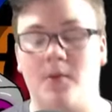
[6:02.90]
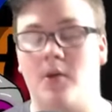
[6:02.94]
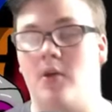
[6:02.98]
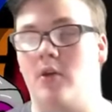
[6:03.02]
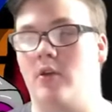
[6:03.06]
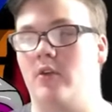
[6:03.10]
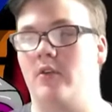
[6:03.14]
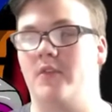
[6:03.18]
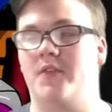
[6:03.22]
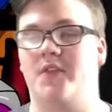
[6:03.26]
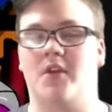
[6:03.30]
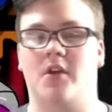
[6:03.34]

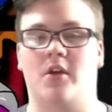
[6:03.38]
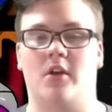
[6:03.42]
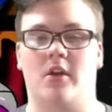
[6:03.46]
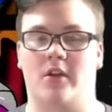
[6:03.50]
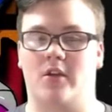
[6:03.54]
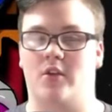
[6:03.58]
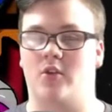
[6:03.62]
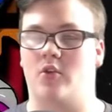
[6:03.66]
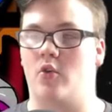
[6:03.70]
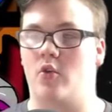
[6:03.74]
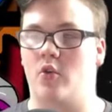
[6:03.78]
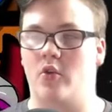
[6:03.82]
all of your art,
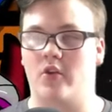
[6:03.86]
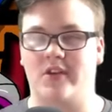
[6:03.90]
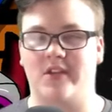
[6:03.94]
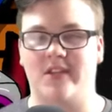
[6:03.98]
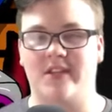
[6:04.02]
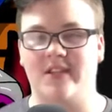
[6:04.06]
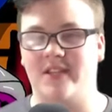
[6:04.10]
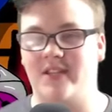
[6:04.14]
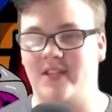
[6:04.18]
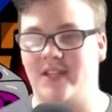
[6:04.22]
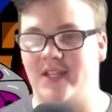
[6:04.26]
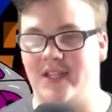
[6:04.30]
hoard
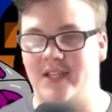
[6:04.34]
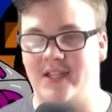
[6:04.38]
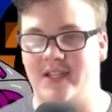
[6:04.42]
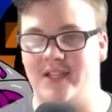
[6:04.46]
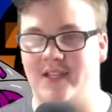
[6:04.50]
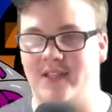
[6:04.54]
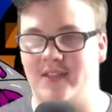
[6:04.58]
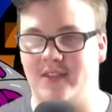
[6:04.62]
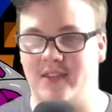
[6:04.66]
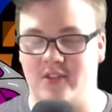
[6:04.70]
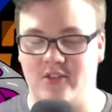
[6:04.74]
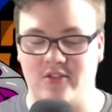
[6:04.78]
it like
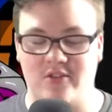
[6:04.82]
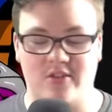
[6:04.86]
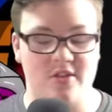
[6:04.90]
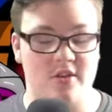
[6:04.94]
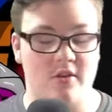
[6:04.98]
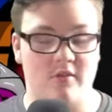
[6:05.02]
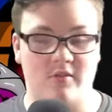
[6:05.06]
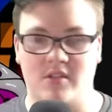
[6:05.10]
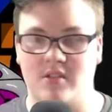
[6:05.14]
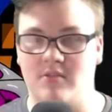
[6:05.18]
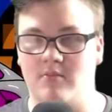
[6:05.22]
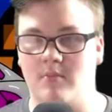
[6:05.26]
there's
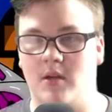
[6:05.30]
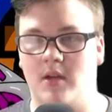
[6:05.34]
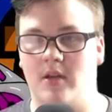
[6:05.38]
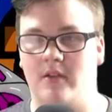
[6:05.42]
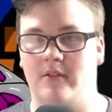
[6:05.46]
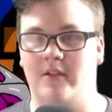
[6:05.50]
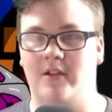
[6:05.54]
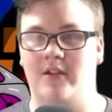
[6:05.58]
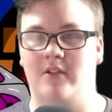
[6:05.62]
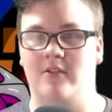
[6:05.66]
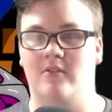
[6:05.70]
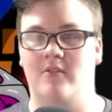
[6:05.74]
no
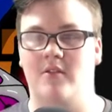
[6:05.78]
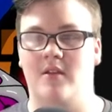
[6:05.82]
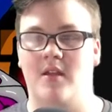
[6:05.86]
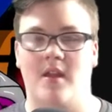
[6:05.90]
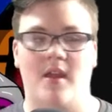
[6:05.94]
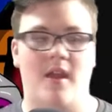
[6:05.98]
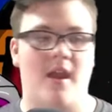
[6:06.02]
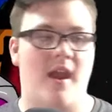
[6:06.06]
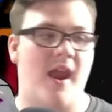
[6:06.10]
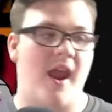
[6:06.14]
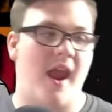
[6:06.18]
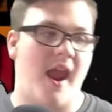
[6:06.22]
tomorrow,
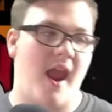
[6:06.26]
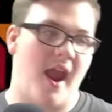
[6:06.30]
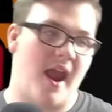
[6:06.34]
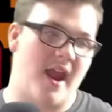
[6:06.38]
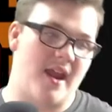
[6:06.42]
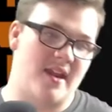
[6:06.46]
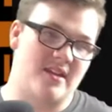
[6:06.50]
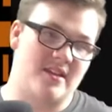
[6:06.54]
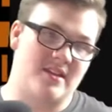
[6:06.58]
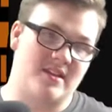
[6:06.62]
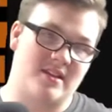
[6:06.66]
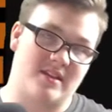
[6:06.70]

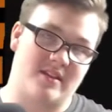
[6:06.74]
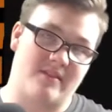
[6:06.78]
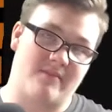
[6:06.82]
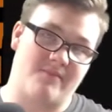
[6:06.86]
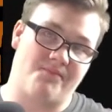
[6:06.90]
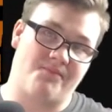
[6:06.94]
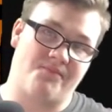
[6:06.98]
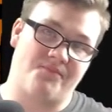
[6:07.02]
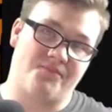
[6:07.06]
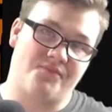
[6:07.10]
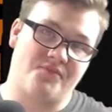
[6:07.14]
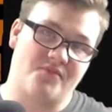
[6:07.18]
and
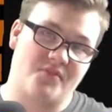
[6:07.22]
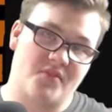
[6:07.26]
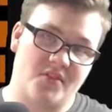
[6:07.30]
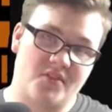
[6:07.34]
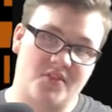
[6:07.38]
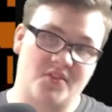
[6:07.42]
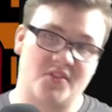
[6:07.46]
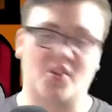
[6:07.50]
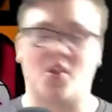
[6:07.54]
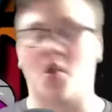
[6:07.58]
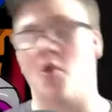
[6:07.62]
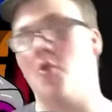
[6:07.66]

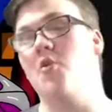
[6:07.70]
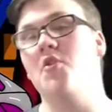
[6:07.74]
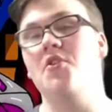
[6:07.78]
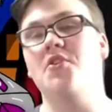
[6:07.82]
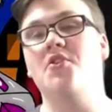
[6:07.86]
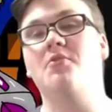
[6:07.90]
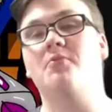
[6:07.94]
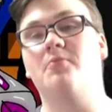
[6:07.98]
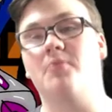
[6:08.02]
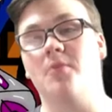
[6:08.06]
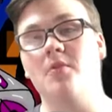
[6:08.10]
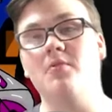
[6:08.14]
go
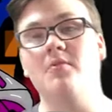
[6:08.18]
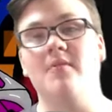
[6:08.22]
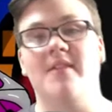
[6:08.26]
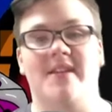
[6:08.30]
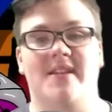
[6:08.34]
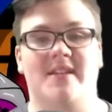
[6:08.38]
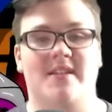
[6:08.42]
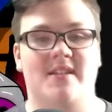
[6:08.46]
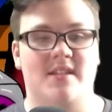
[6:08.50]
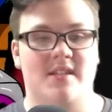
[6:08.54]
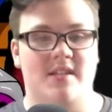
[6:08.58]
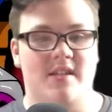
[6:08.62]
through
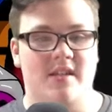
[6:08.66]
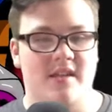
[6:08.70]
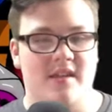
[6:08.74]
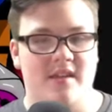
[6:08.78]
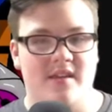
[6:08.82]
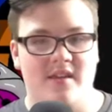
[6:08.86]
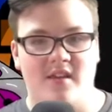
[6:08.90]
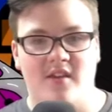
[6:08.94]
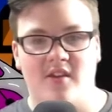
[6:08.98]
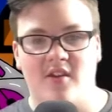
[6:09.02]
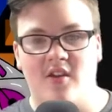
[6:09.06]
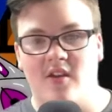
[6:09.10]
it.
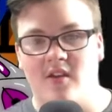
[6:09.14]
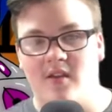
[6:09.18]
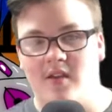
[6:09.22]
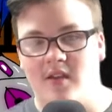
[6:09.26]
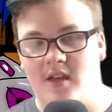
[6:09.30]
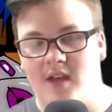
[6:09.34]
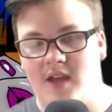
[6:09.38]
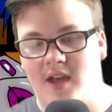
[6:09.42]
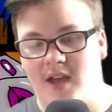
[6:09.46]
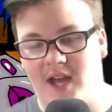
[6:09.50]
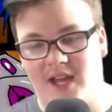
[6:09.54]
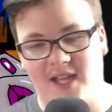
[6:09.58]

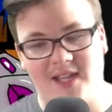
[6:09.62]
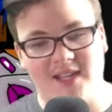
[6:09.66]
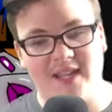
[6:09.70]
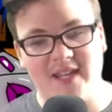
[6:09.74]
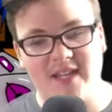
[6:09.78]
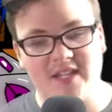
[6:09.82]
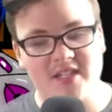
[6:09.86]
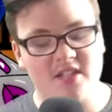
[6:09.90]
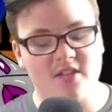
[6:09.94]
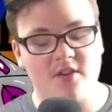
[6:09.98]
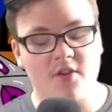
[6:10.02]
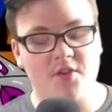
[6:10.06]
I
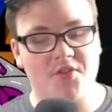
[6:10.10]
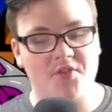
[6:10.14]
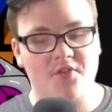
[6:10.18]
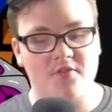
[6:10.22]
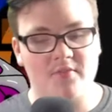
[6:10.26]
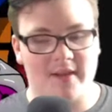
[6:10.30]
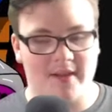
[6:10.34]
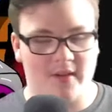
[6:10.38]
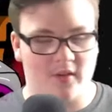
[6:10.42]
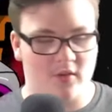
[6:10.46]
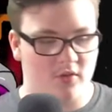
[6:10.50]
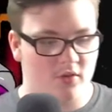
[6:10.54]
like to go through
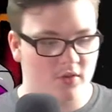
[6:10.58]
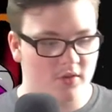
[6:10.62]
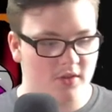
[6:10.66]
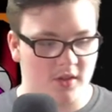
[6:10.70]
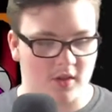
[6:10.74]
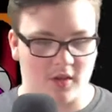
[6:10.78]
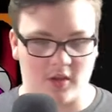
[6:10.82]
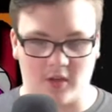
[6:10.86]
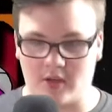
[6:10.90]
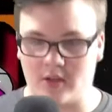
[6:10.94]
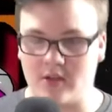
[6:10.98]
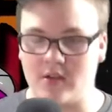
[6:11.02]
my old
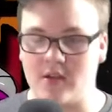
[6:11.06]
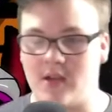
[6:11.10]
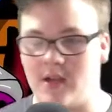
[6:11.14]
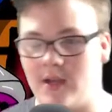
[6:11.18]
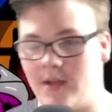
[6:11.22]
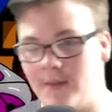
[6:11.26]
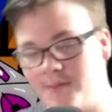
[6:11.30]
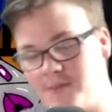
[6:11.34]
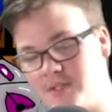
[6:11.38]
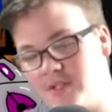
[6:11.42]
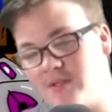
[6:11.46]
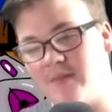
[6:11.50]
art
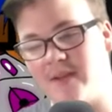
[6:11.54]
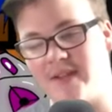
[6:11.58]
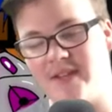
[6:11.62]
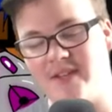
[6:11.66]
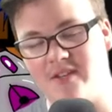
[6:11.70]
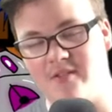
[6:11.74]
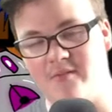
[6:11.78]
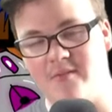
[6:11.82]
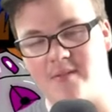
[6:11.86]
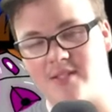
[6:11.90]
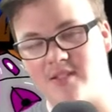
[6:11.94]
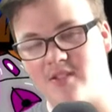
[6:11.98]
up to my
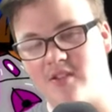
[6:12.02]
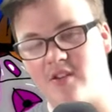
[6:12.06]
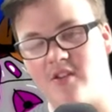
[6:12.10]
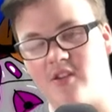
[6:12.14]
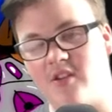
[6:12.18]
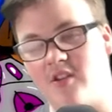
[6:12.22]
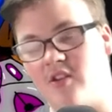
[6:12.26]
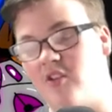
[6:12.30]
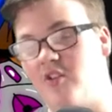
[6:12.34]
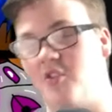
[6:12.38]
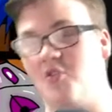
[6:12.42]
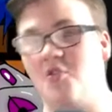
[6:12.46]
newest art
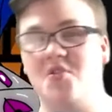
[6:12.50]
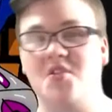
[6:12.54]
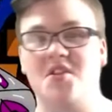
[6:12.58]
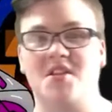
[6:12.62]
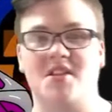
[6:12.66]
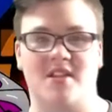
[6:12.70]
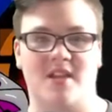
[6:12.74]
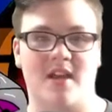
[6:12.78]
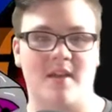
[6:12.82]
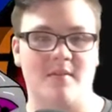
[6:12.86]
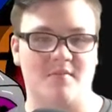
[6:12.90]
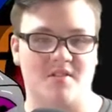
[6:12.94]
all the
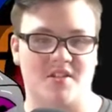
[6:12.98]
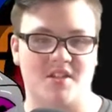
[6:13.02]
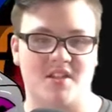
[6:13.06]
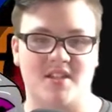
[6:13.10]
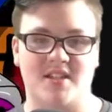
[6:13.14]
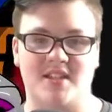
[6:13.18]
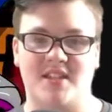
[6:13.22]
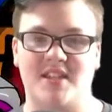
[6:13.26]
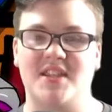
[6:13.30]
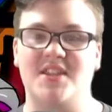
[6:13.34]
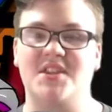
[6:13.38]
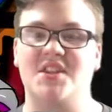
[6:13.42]
time and just
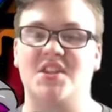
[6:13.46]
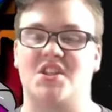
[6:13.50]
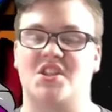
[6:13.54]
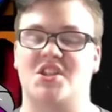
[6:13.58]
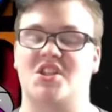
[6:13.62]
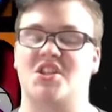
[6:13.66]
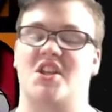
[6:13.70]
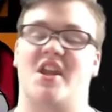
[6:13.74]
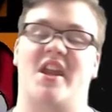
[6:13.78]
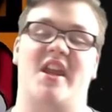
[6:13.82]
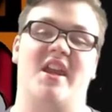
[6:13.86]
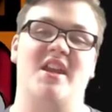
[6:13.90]
seeing the
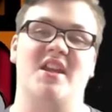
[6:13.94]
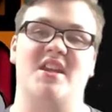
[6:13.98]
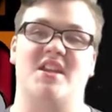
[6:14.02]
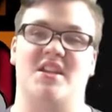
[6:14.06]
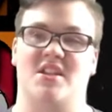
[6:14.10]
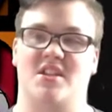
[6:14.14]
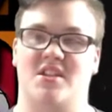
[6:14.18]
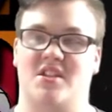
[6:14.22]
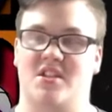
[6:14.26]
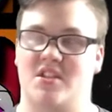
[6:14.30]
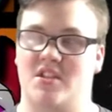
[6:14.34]
change.